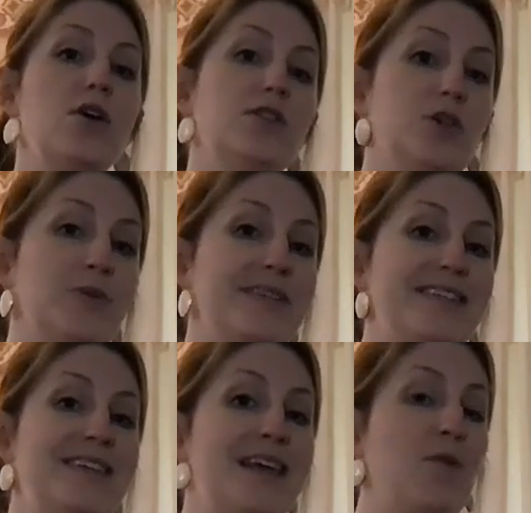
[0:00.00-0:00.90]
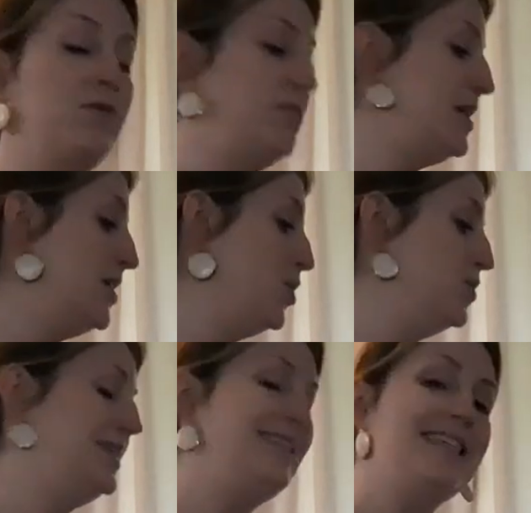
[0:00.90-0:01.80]
So in C, that would be
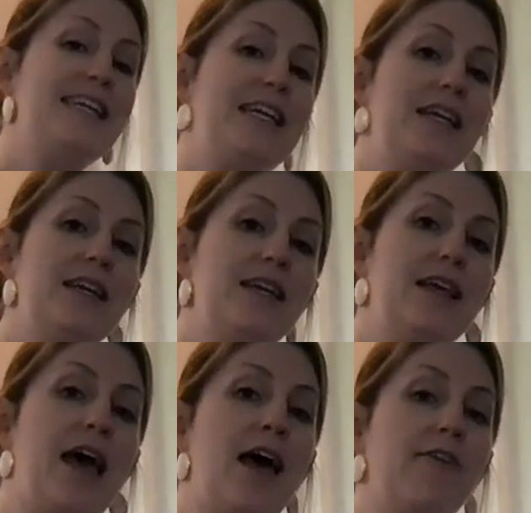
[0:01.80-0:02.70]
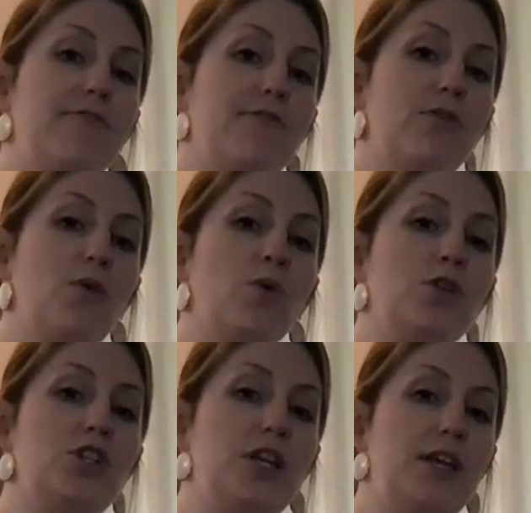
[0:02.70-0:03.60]
notes D, F, or
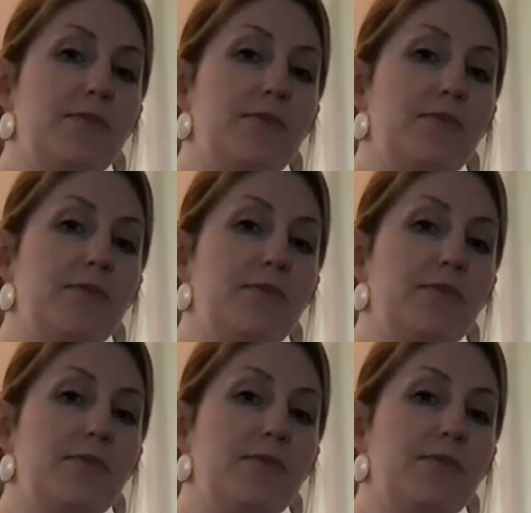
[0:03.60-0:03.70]
G.